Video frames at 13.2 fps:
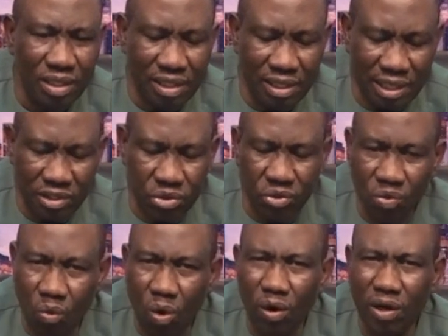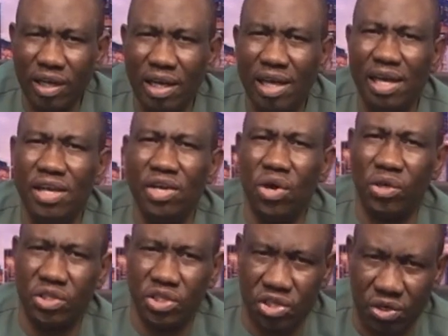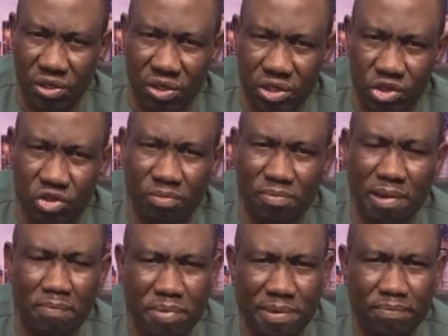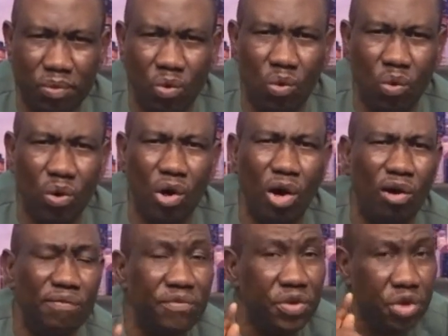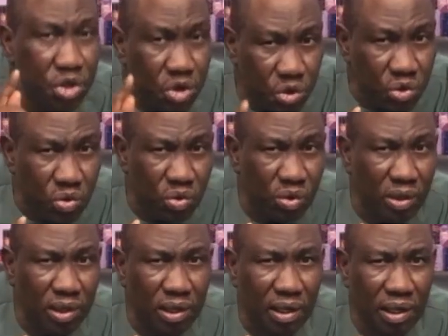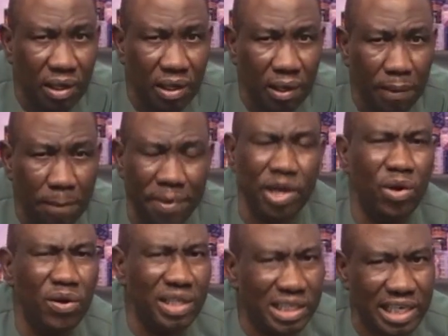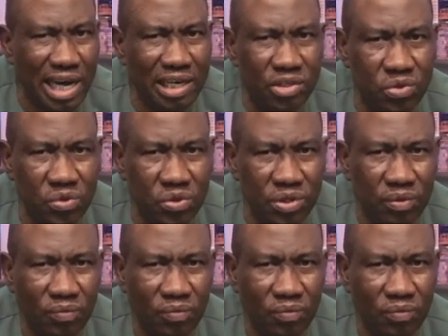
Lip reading: that should walk in your church, should be people who love you beyond the titles.